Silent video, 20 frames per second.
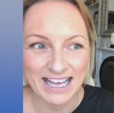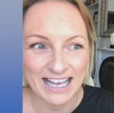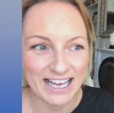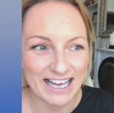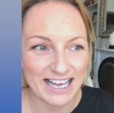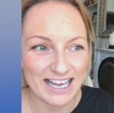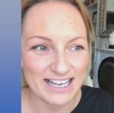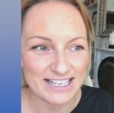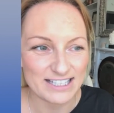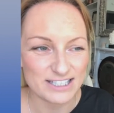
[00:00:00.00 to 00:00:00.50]

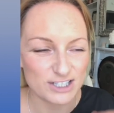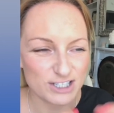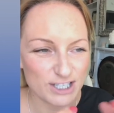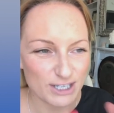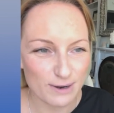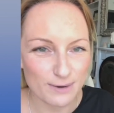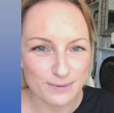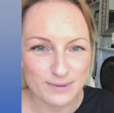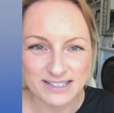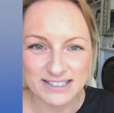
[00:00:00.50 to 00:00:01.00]
It's a
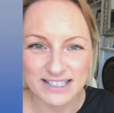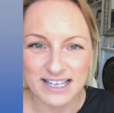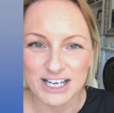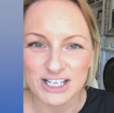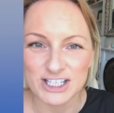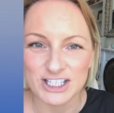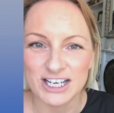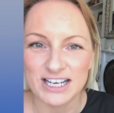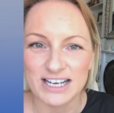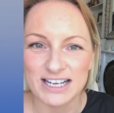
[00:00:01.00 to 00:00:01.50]
2-hour
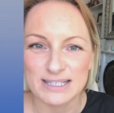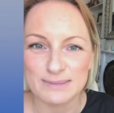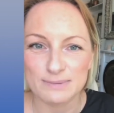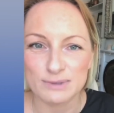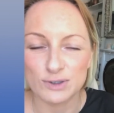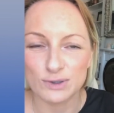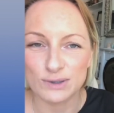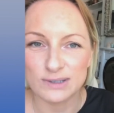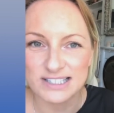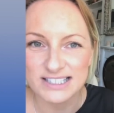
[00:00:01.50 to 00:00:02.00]
session. It's
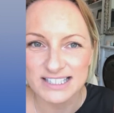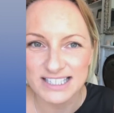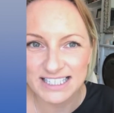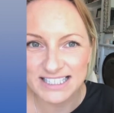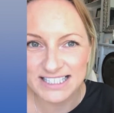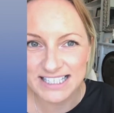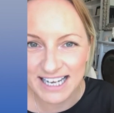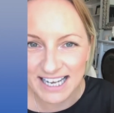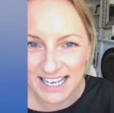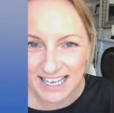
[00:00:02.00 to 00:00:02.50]
between
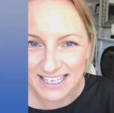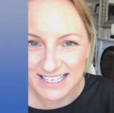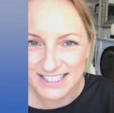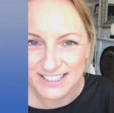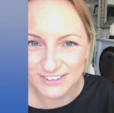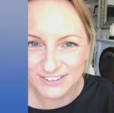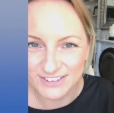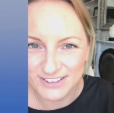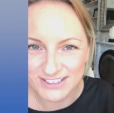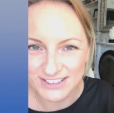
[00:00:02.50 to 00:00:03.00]
6 and 8
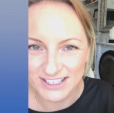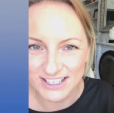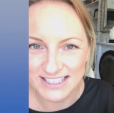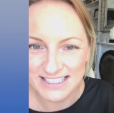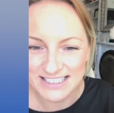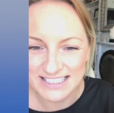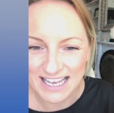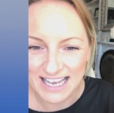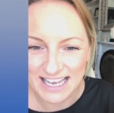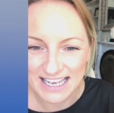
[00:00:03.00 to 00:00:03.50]
on
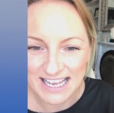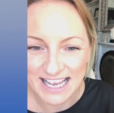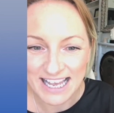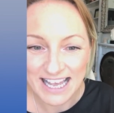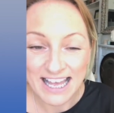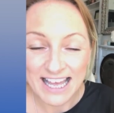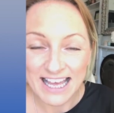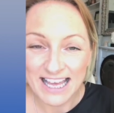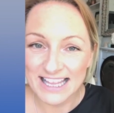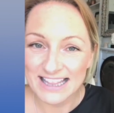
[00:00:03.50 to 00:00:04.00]
Sunday.
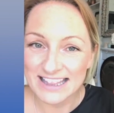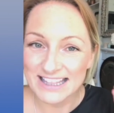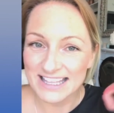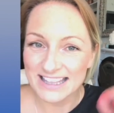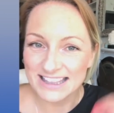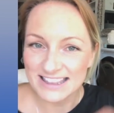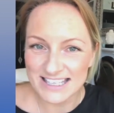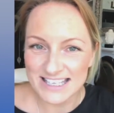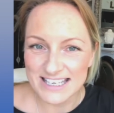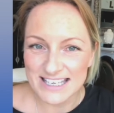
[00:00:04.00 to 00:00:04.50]
And the
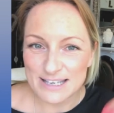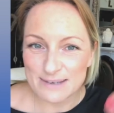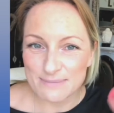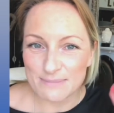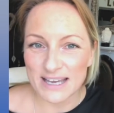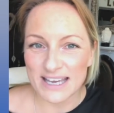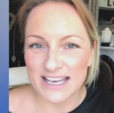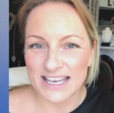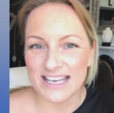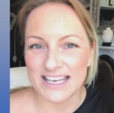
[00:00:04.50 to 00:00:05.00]

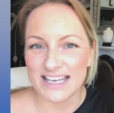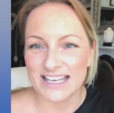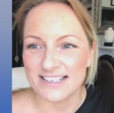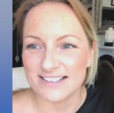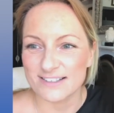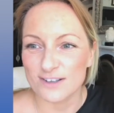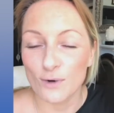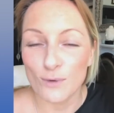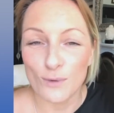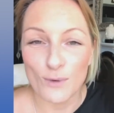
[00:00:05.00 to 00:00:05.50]
theme
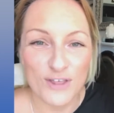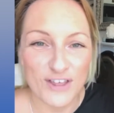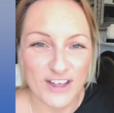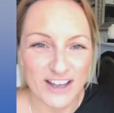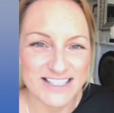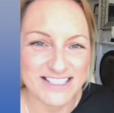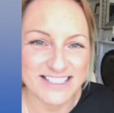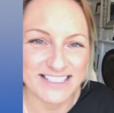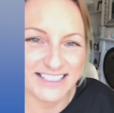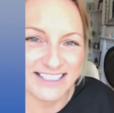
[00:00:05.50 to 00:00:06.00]
is
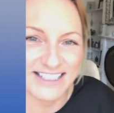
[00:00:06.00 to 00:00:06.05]
authentic